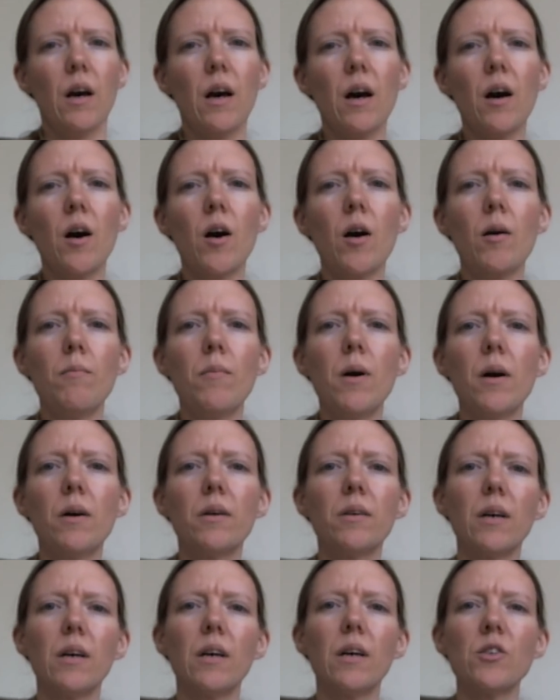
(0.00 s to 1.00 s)
I
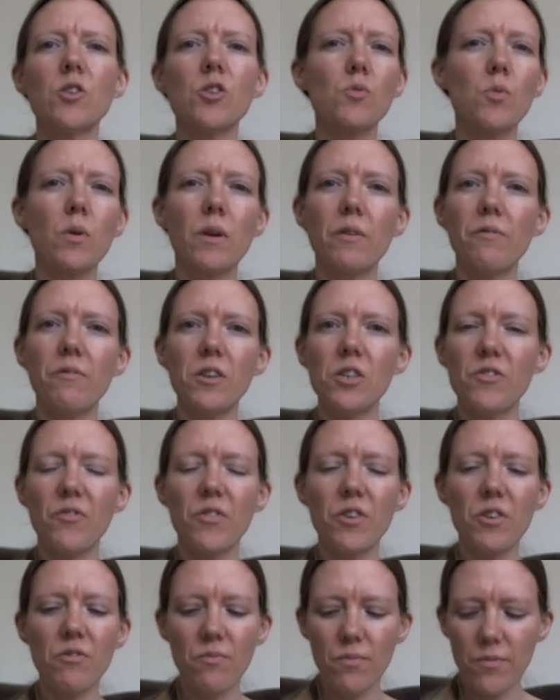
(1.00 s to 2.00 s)
just want it finished
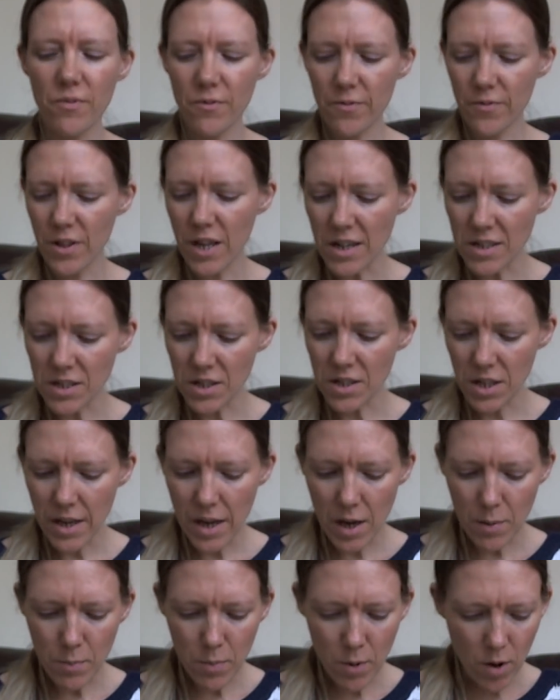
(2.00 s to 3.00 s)
for the end of the
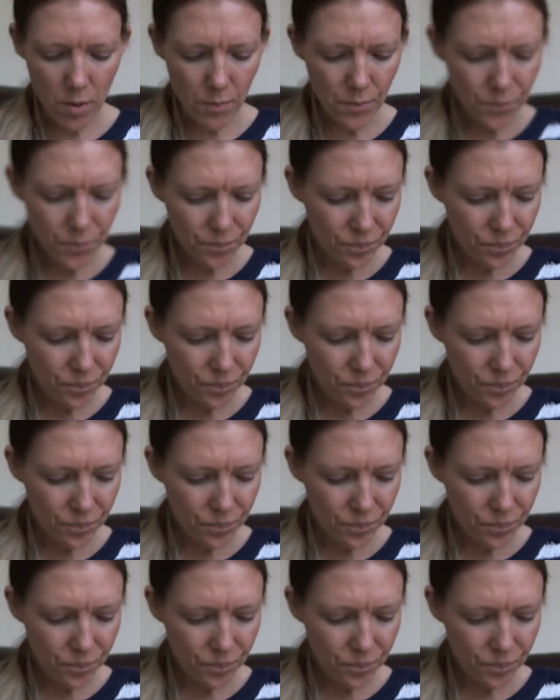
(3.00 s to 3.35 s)
year, but